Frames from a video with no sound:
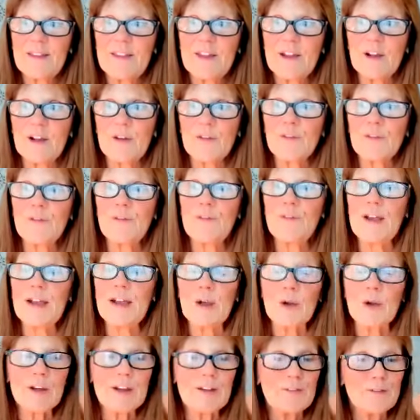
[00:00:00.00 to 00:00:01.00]
They're
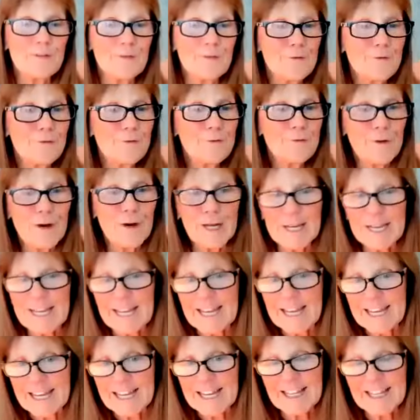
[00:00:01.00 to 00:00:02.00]
very
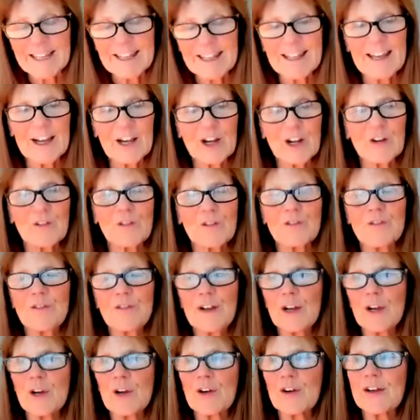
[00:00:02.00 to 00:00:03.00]
funny and they're
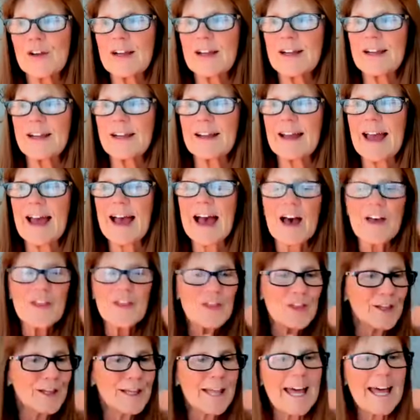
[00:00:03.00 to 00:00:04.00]
very
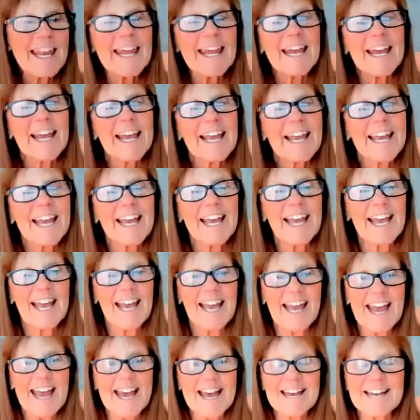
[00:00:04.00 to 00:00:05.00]
athletic
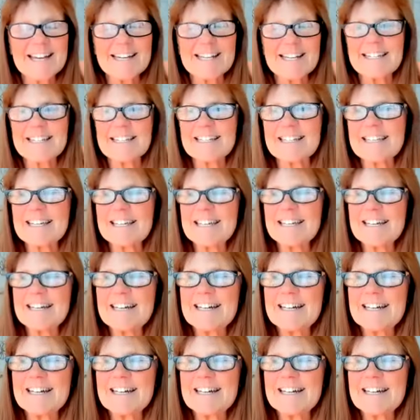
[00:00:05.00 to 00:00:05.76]
and